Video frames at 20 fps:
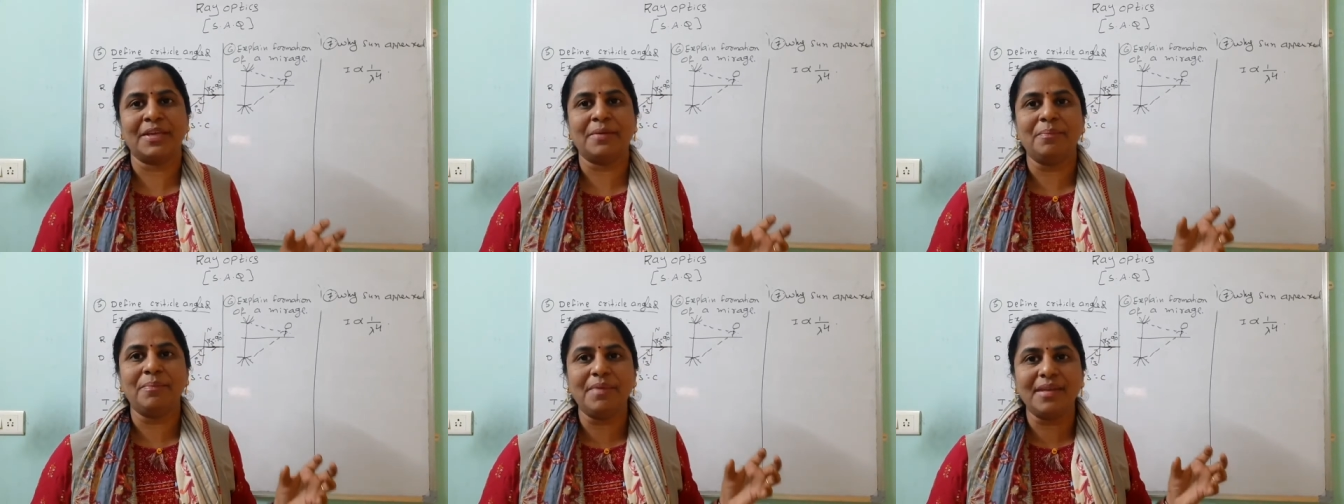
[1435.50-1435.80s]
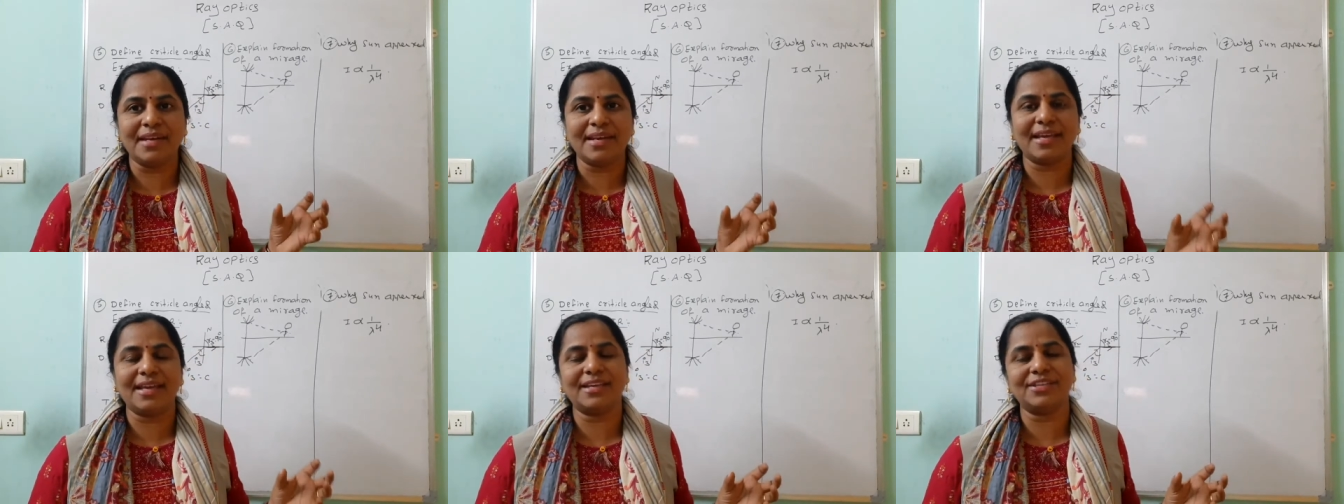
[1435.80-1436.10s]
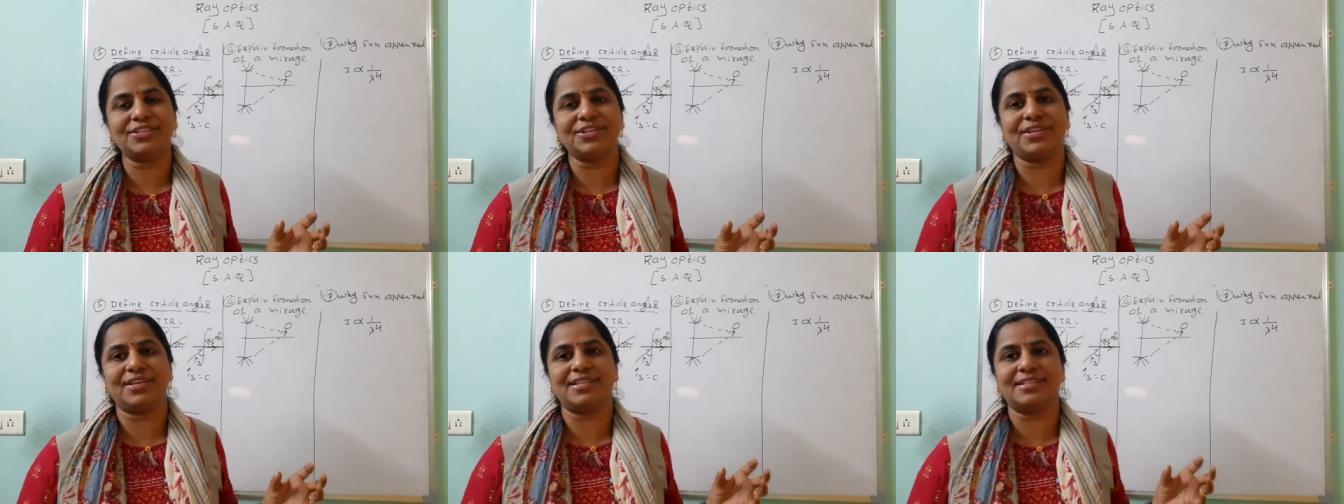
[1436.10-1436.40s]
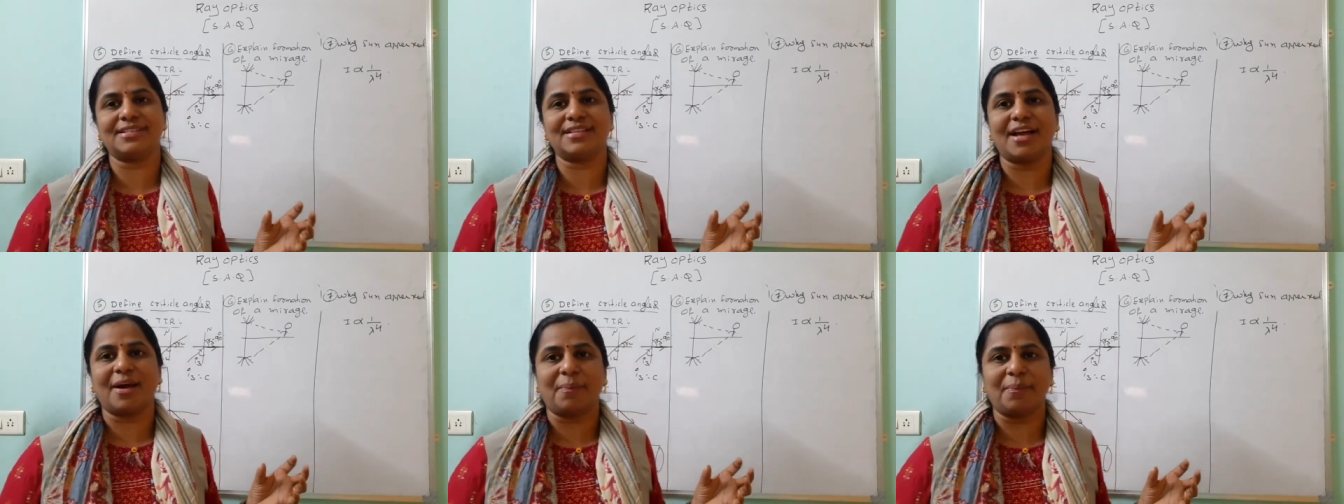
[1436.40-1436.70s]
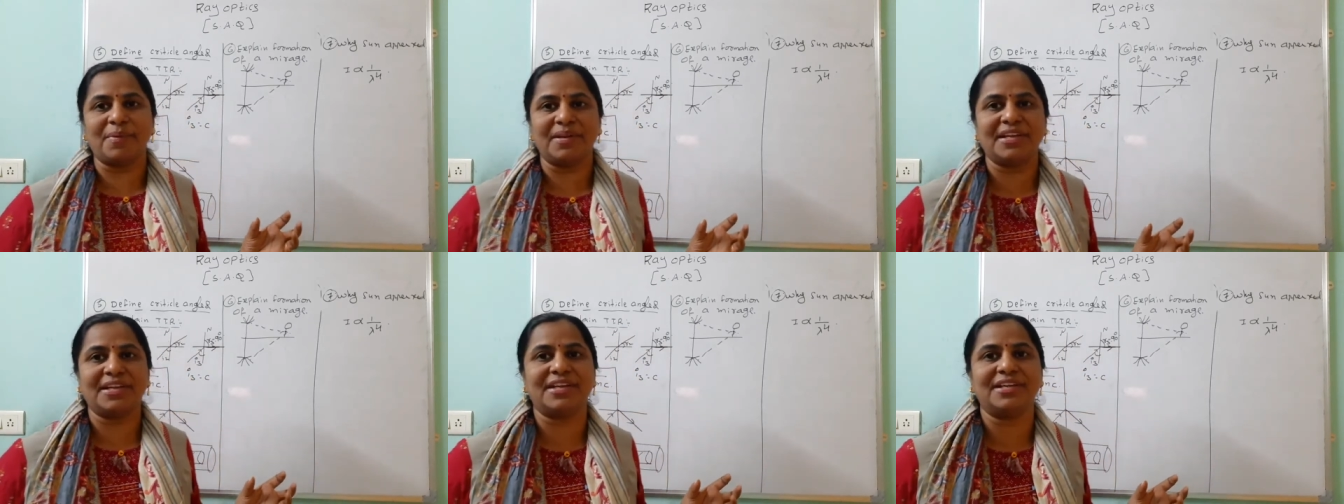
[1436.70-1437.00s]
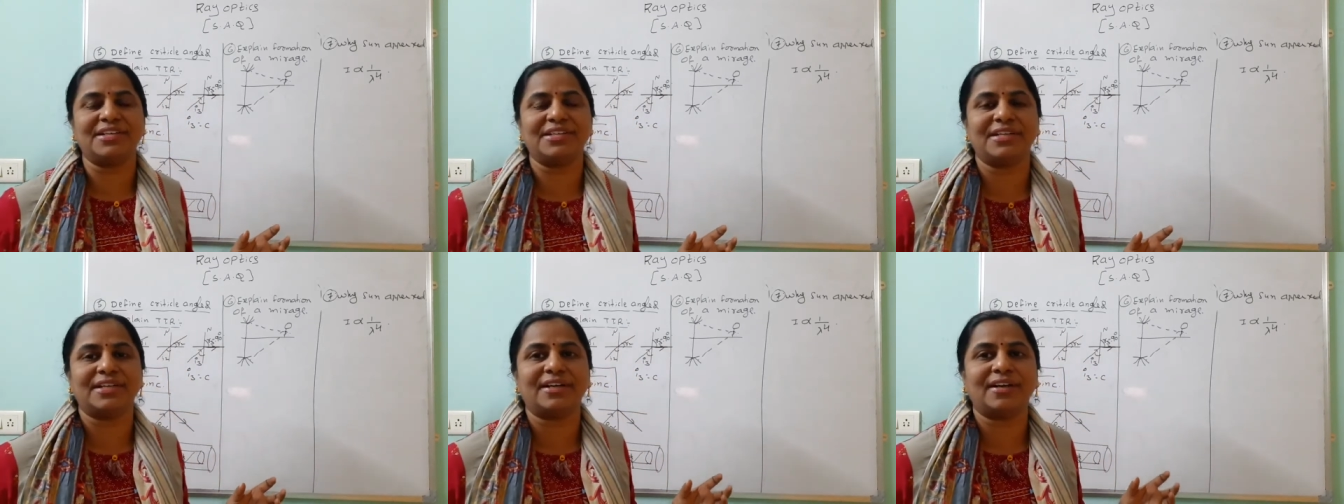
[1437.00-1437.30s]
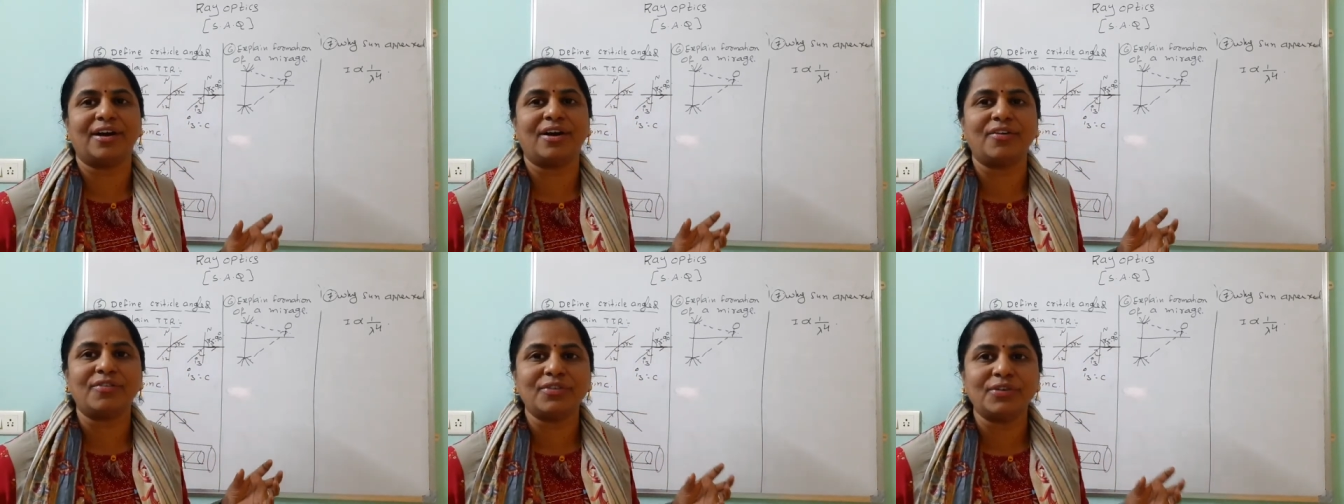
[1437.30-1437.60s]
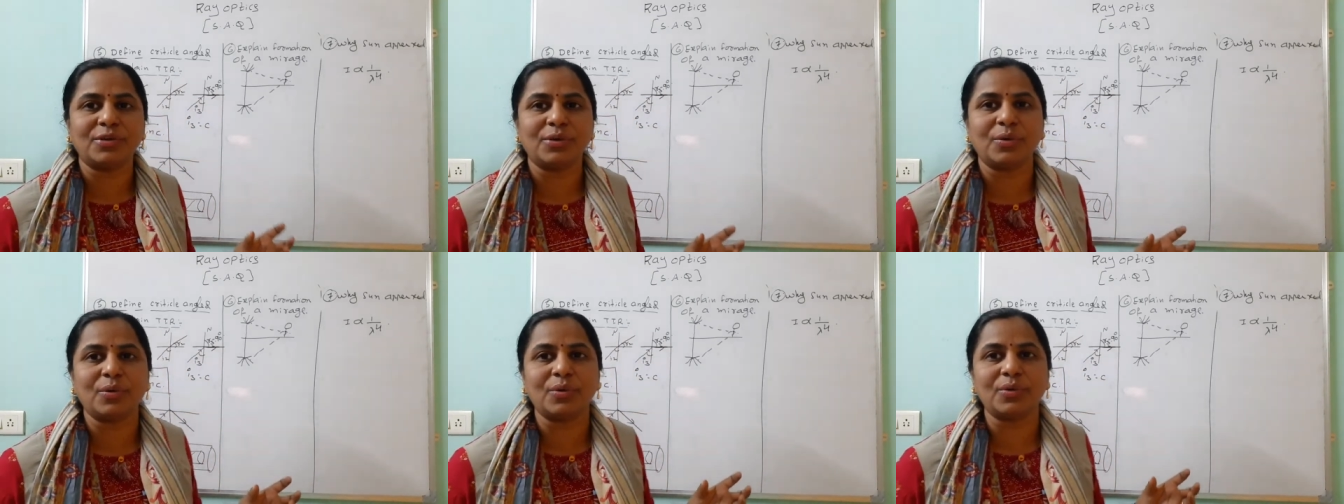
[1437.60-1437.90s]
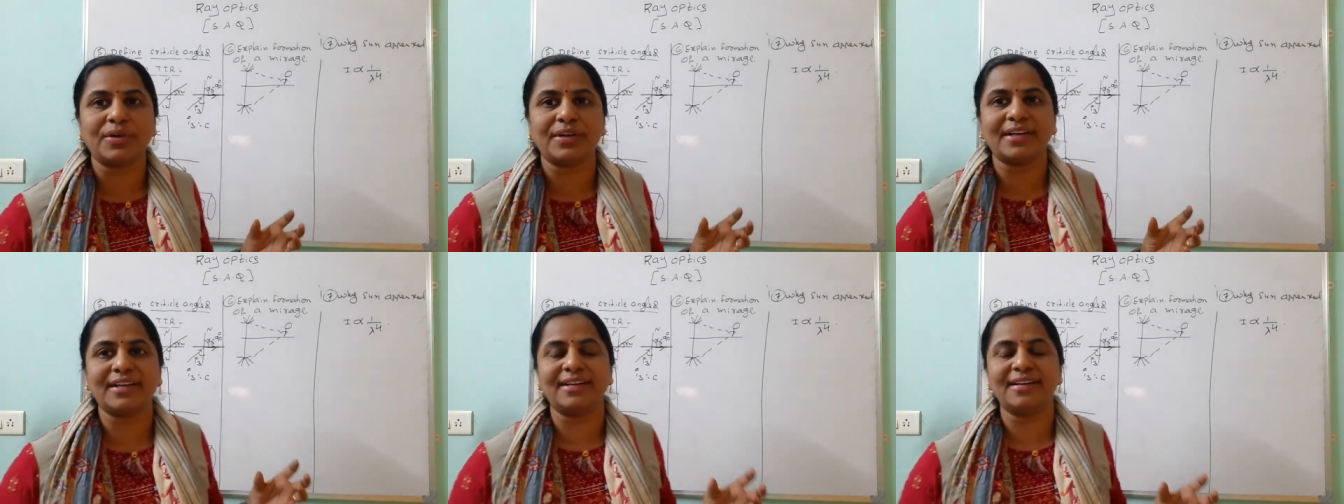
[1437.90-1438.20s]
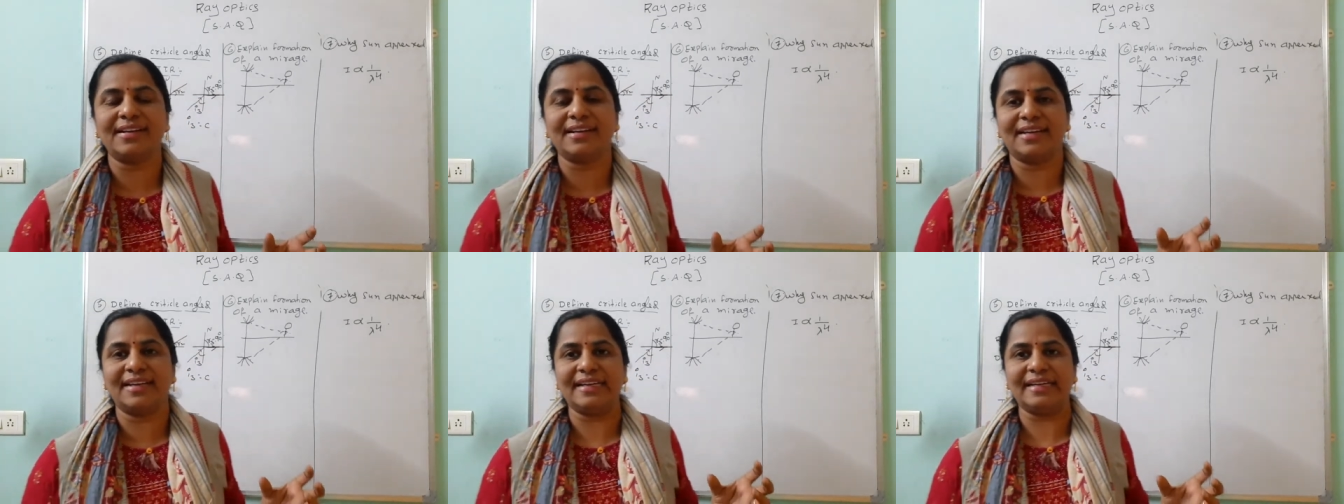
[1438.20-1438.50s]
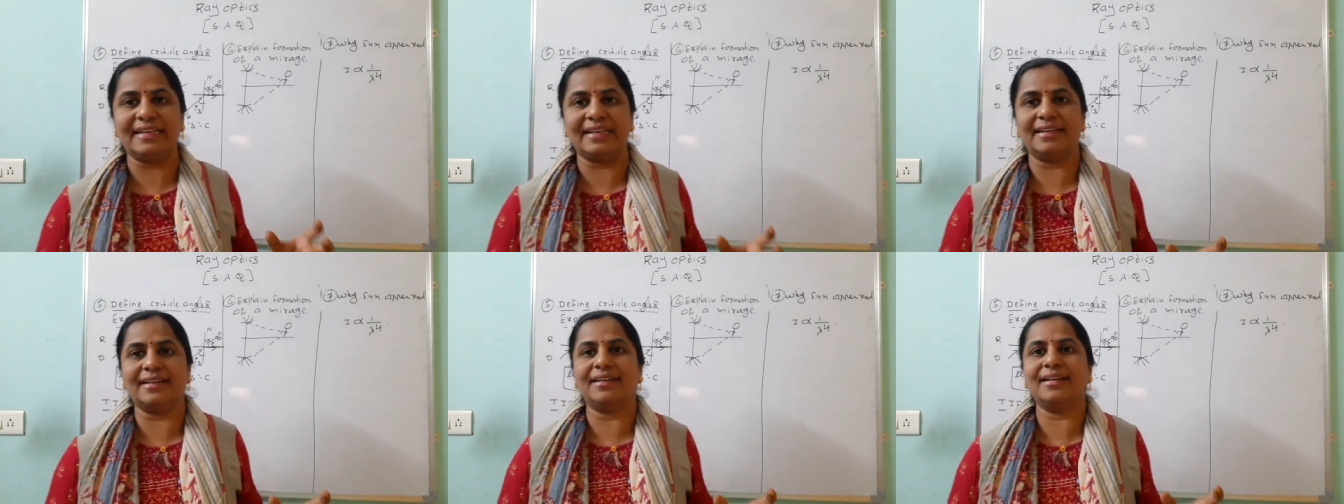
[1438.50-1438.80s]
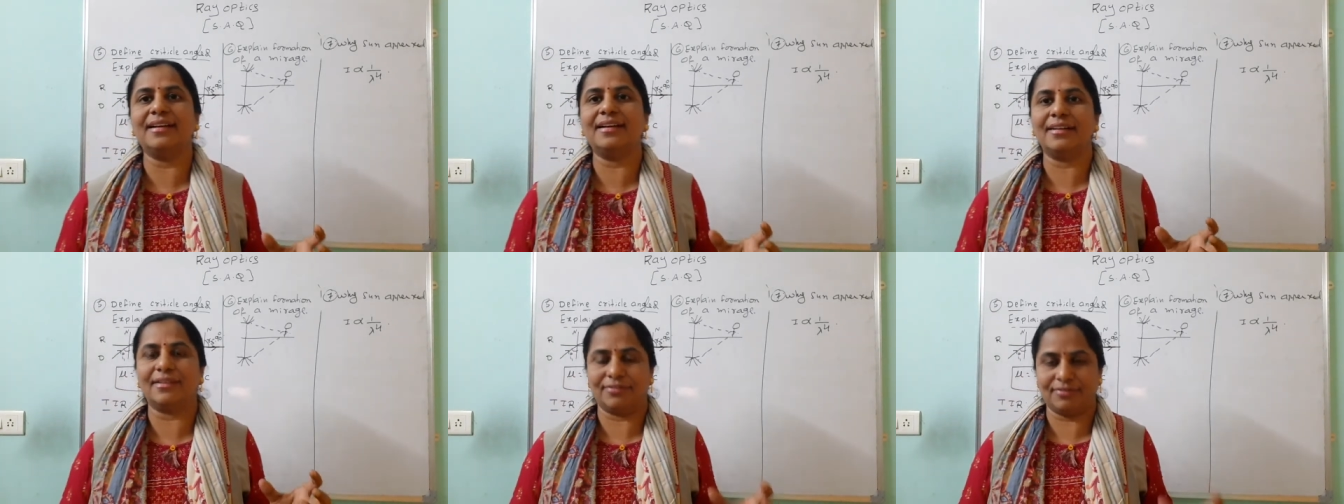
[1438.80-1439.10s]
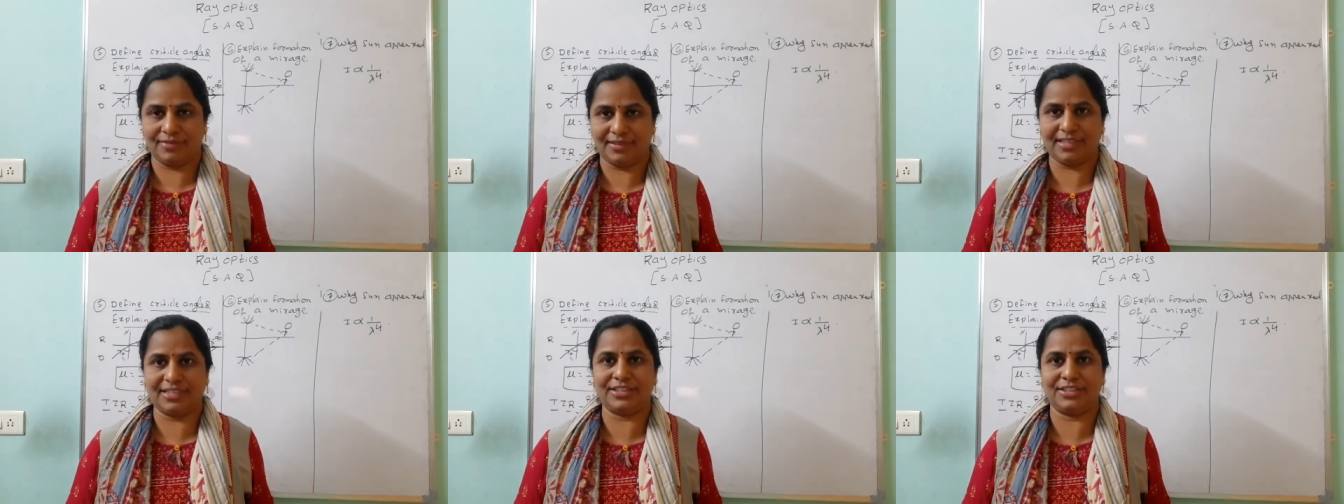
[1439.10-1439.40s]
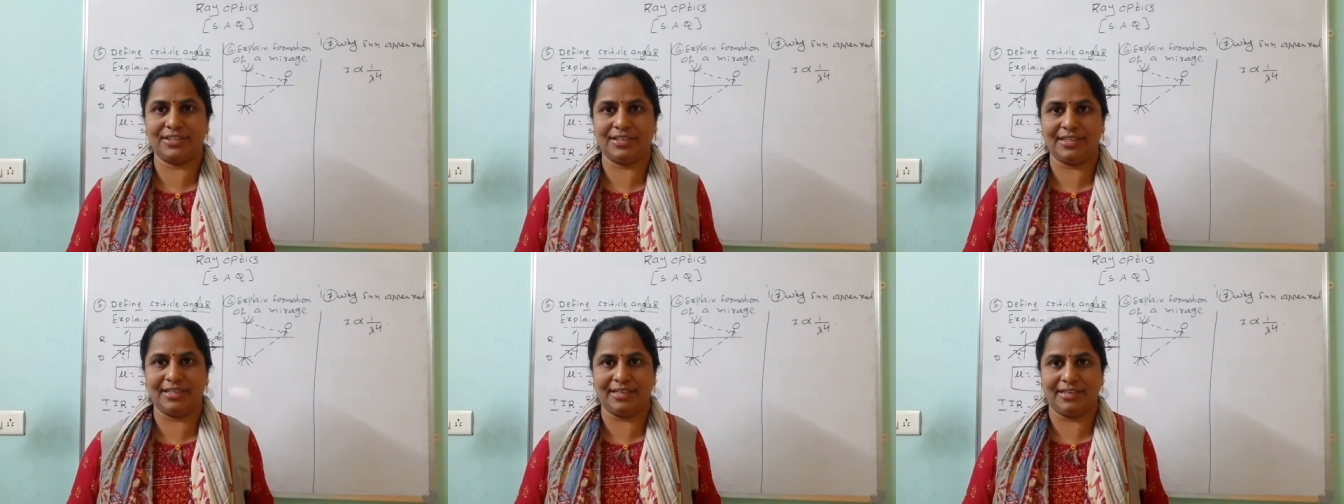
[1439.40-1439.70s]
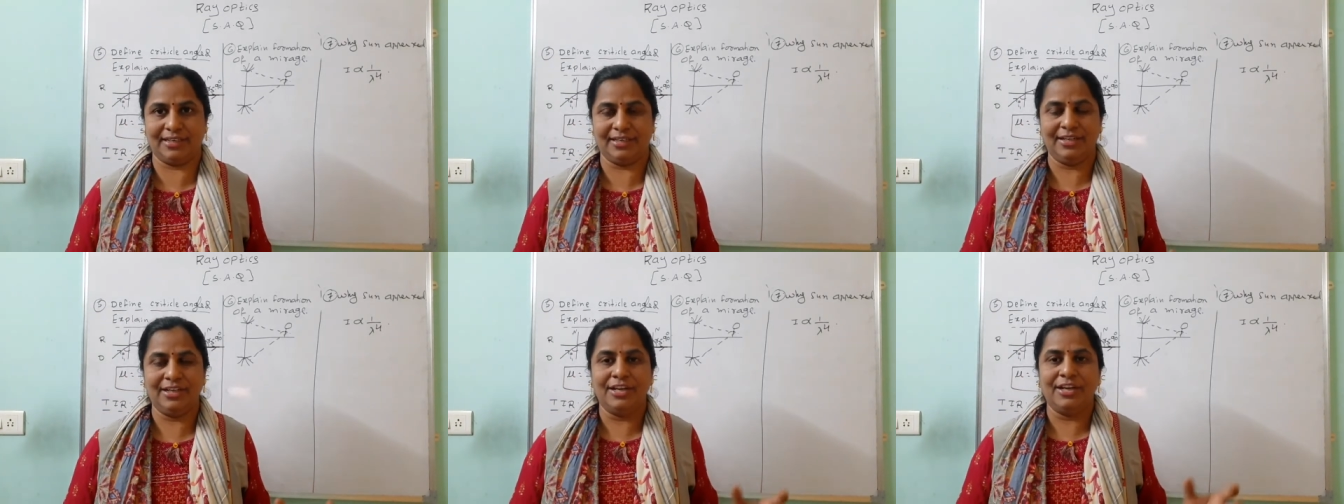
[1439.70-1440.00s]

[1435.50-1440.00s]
Mirage is the application of total internal reflection.